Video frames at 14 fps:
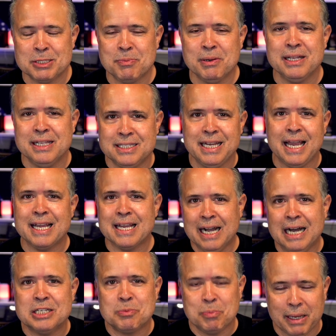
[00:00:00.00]
Put in the chat,
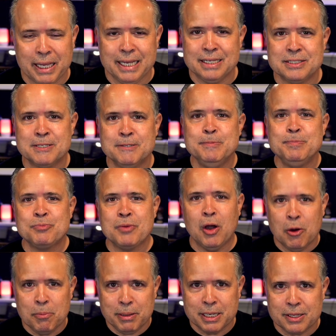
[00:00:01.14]
God's plans
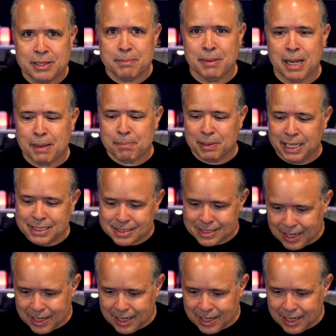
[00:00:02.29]
are better than my plans.